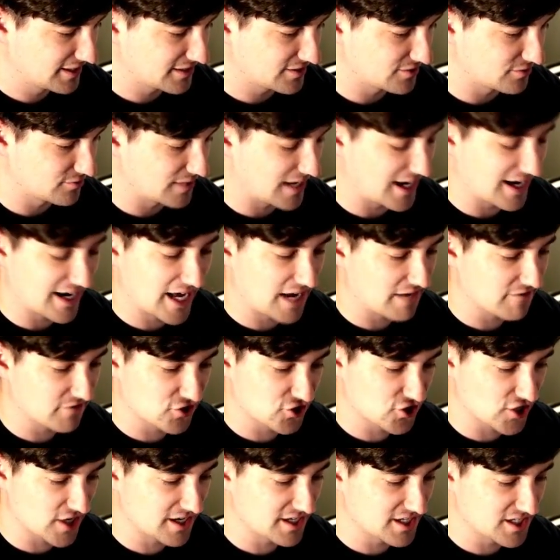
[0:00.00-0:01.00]
Do not have a
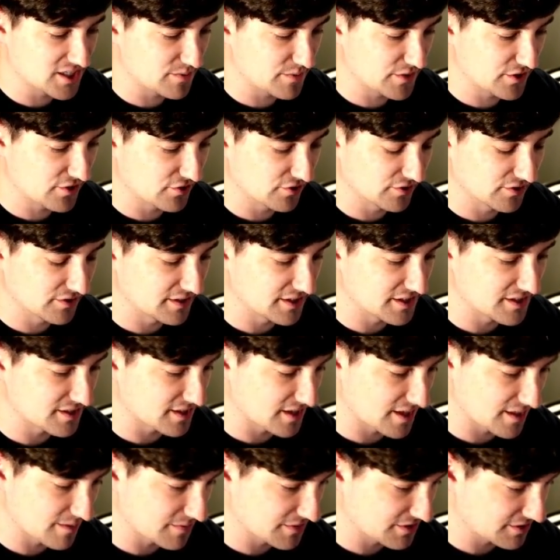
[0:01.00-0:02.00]
shiny Smeargle in these
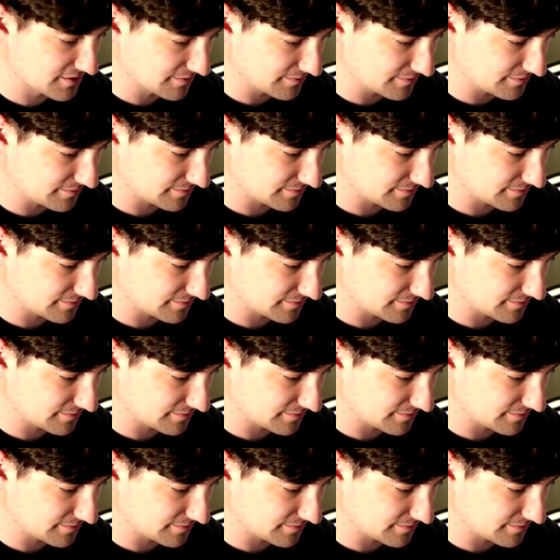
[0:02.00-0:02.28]
games.